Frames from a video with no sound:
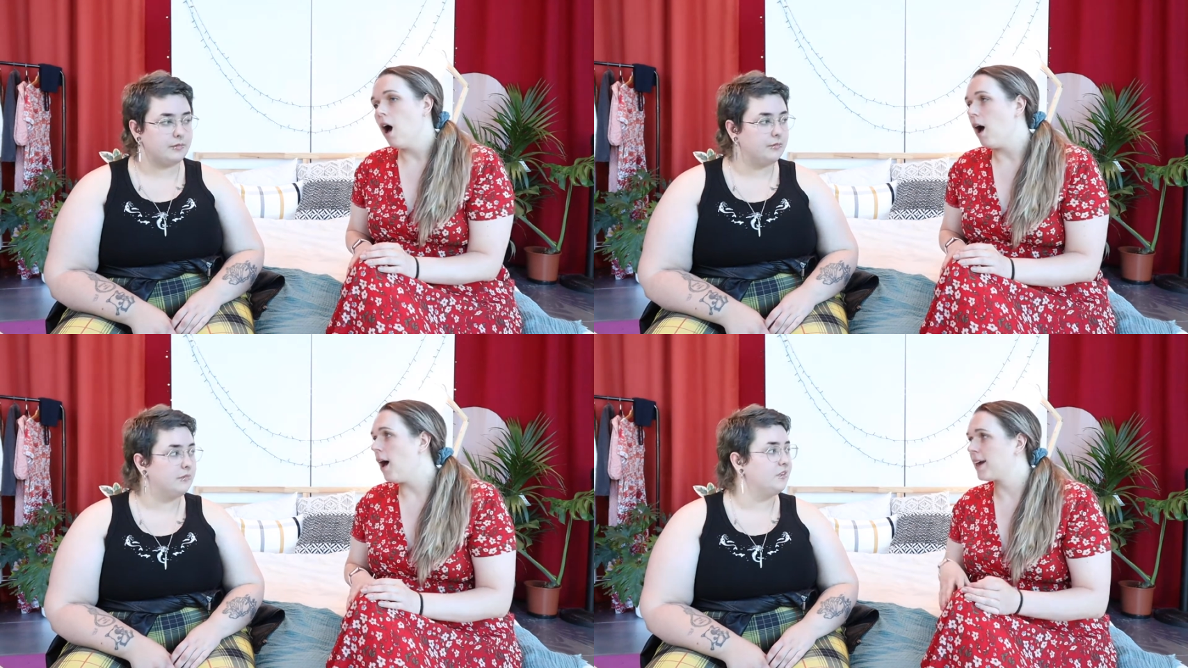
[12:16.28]

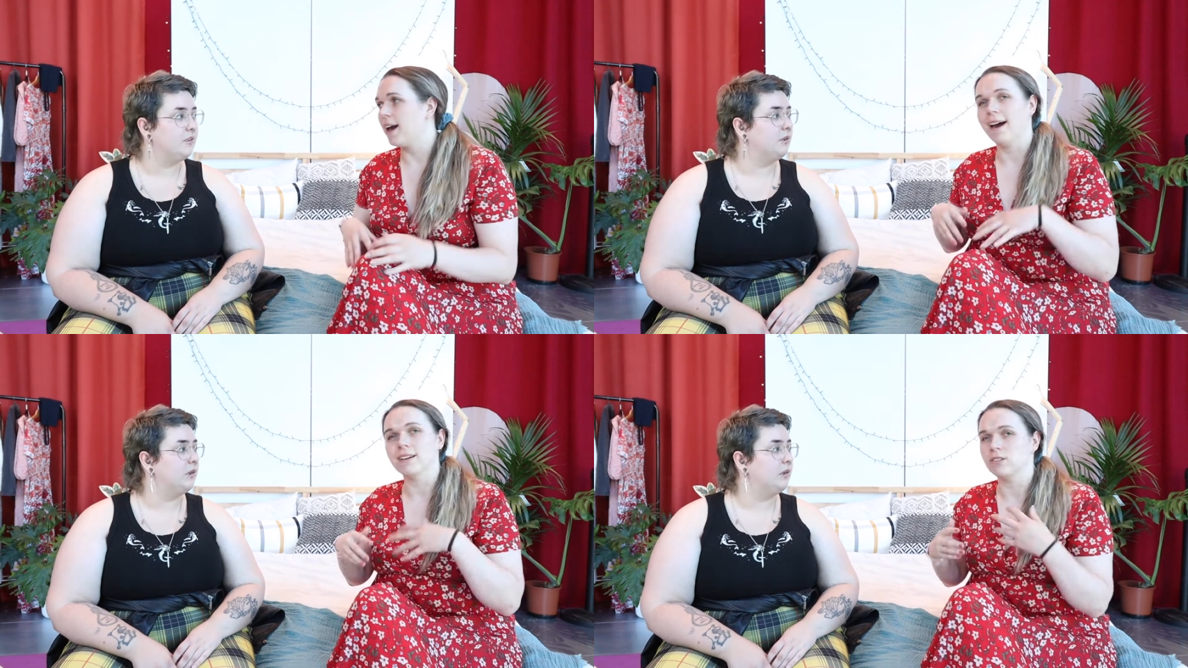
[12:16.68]
Speaker 1: I
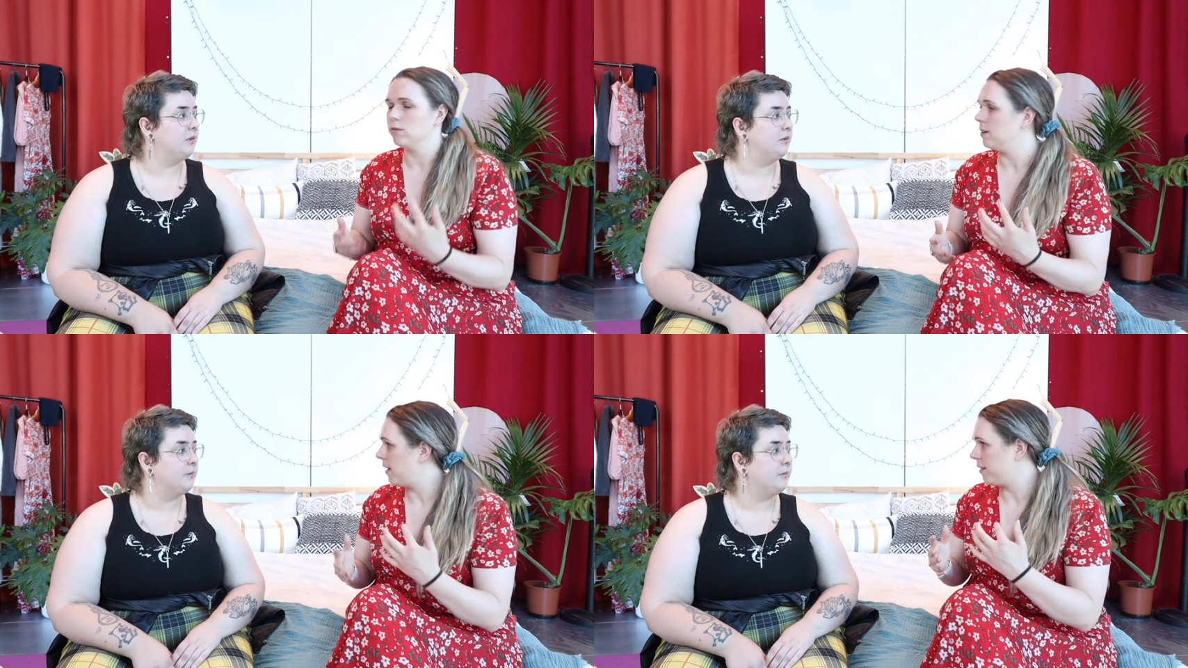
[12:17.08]
can't
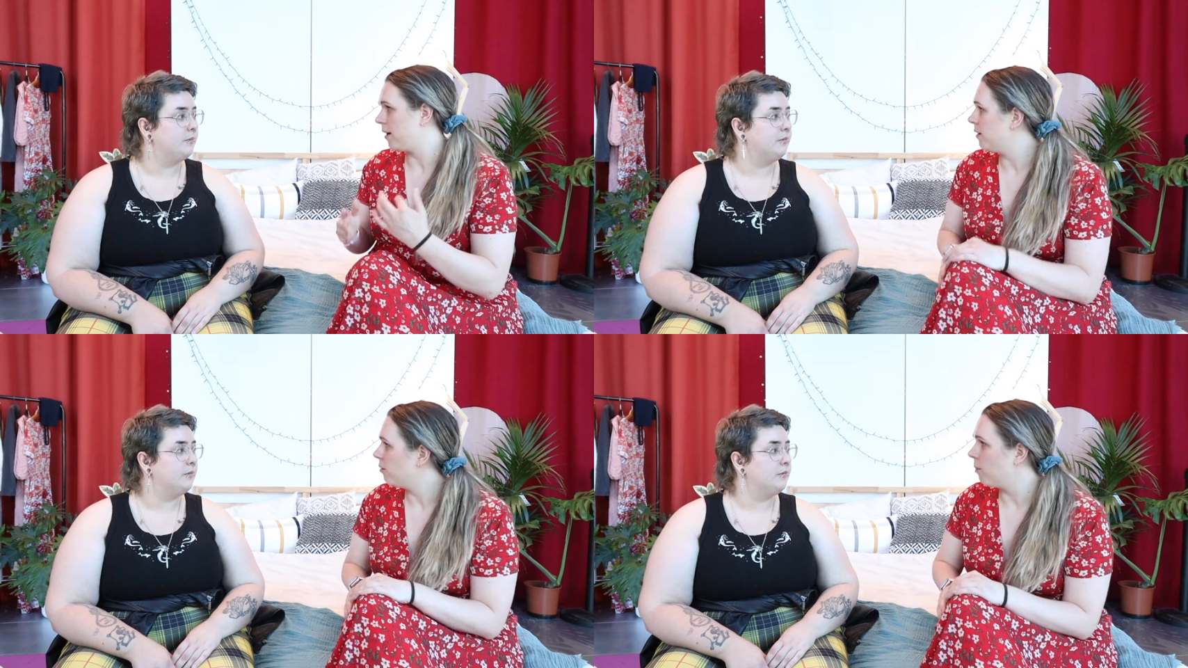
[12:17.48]
do
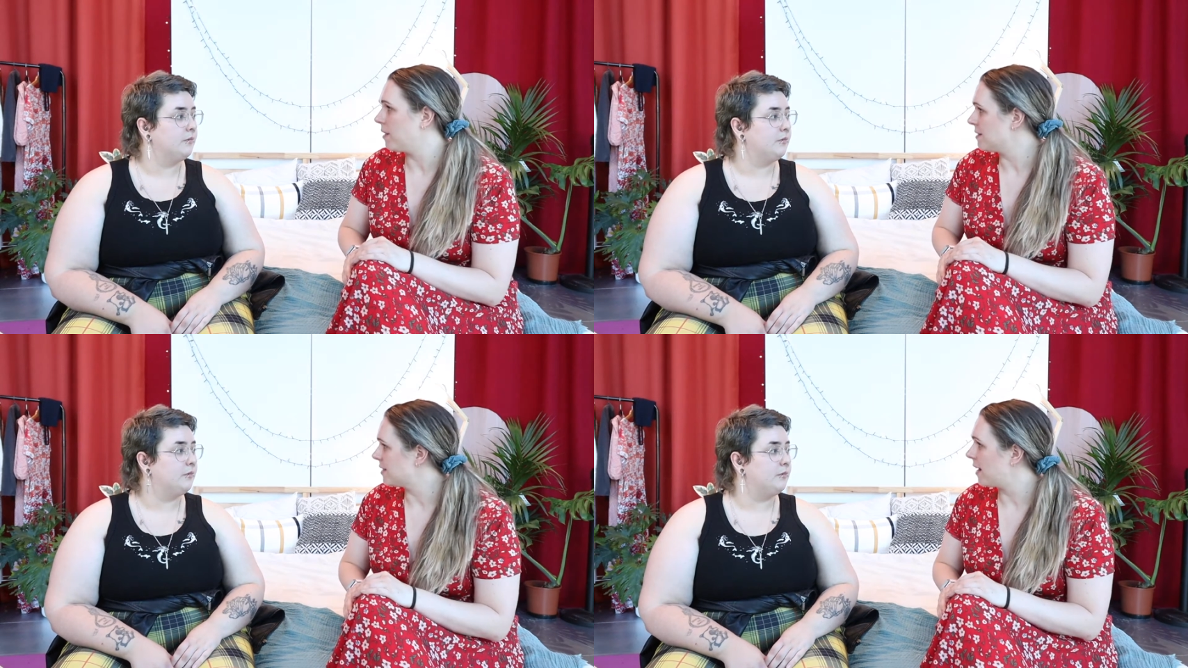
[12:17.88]
another
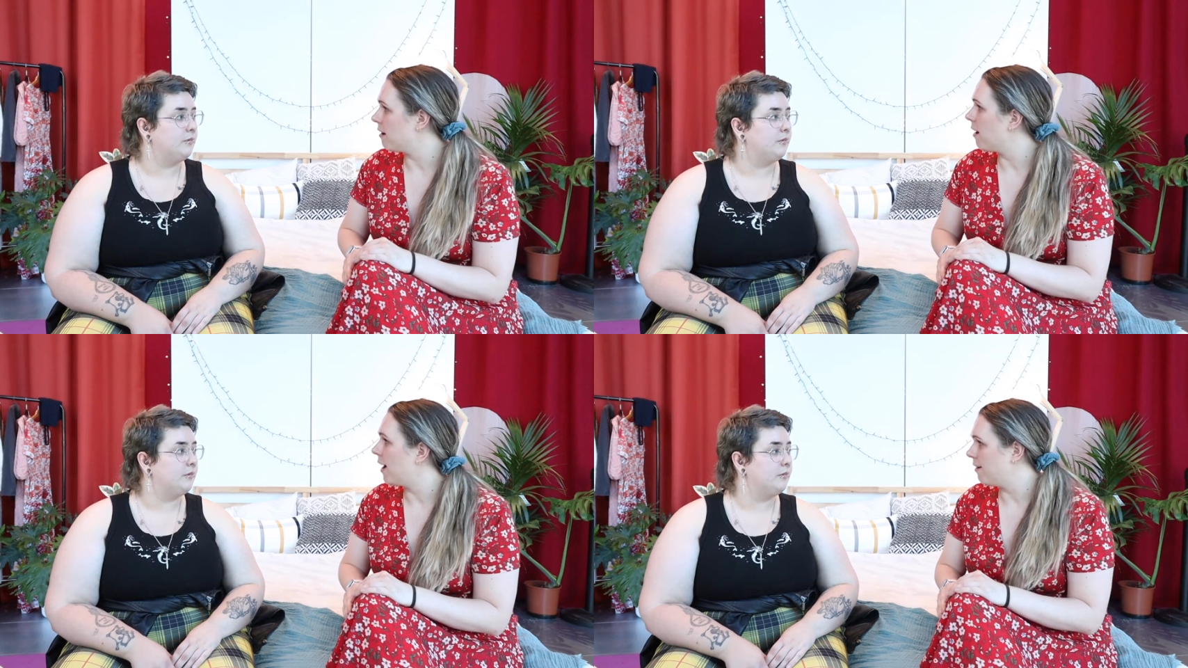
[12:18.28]

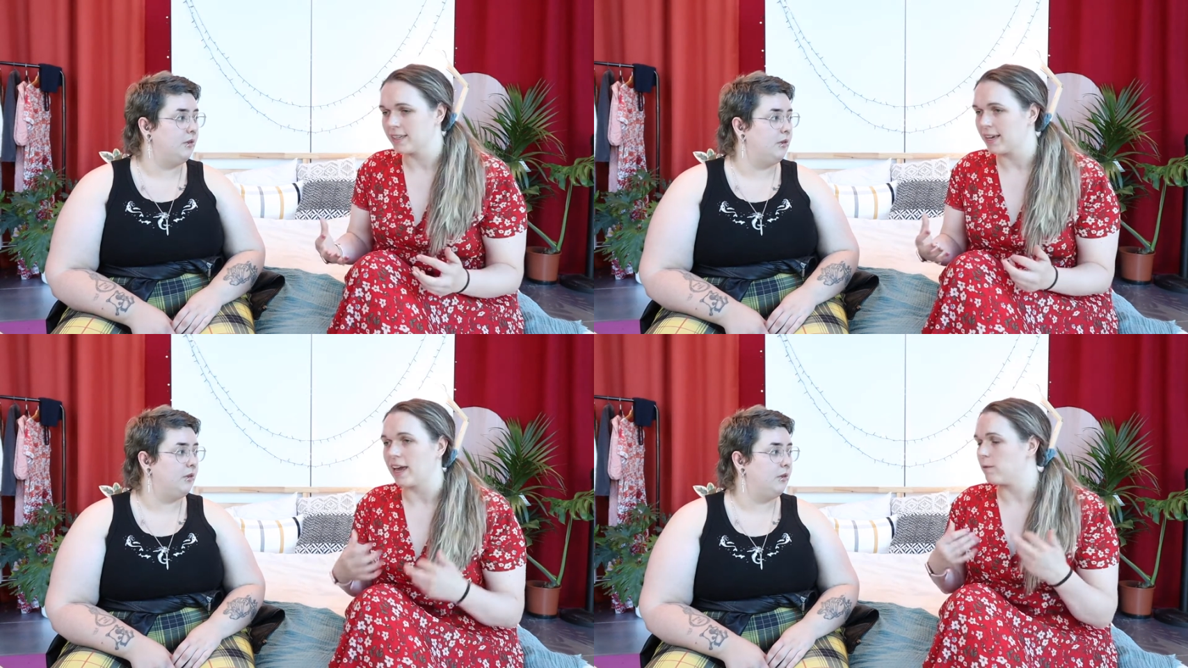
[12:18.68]
Wednesday
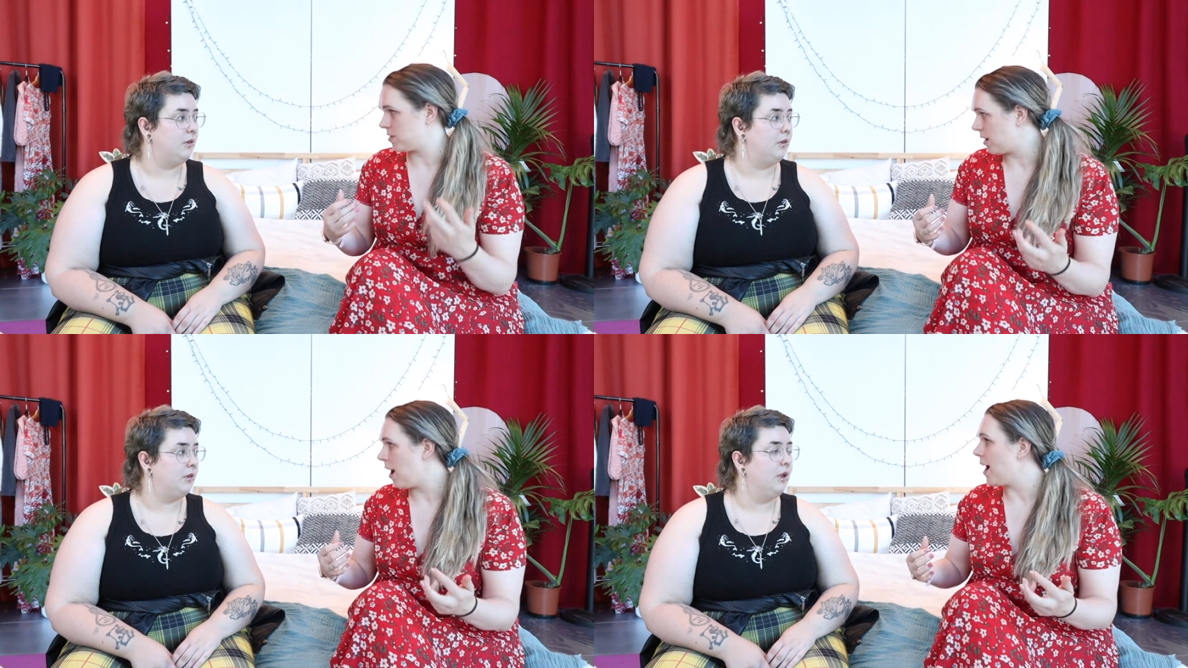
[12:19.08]
night,
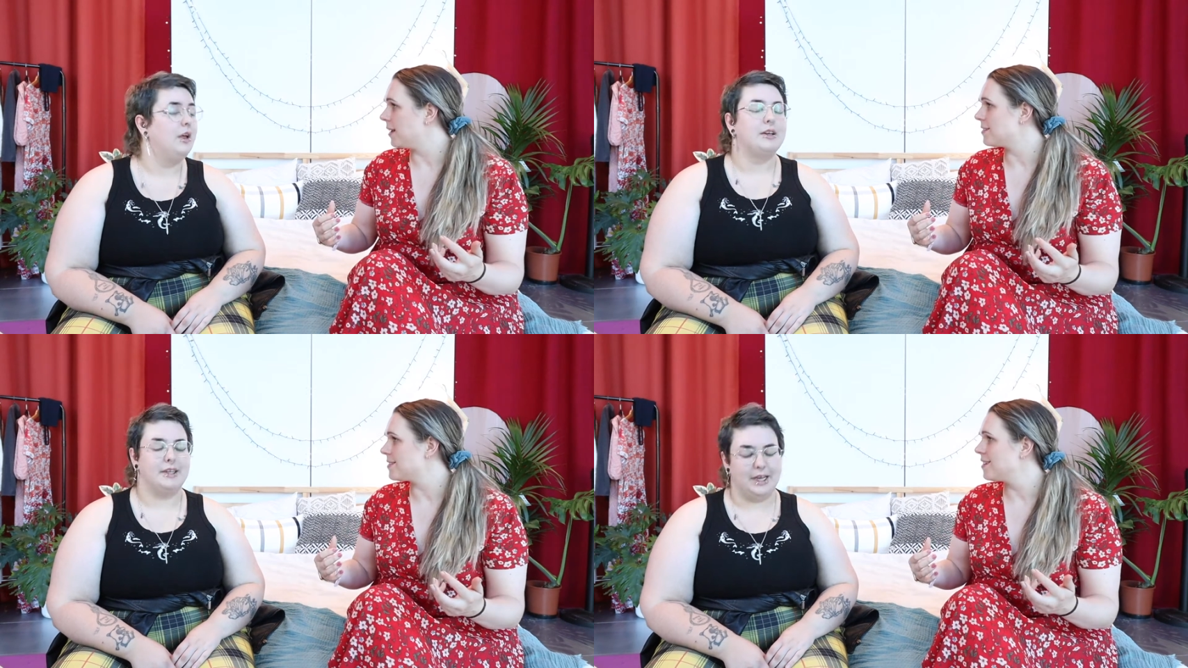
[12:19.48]
games night.